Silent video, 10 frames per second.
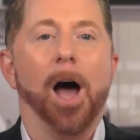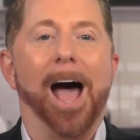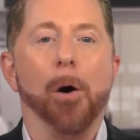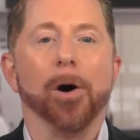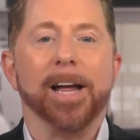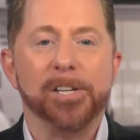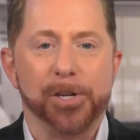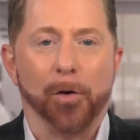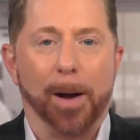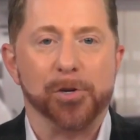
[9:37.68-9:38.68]
our
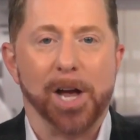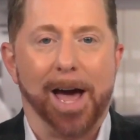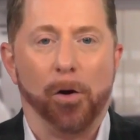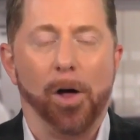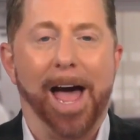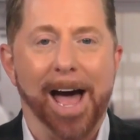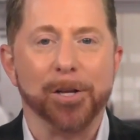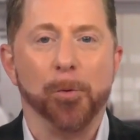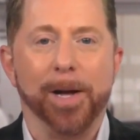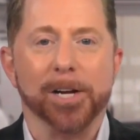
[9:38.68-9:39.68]
Instagram channel at
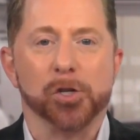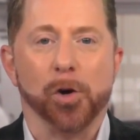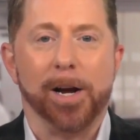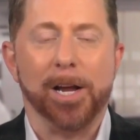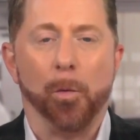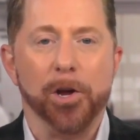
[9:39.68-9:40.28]
UBS Trending,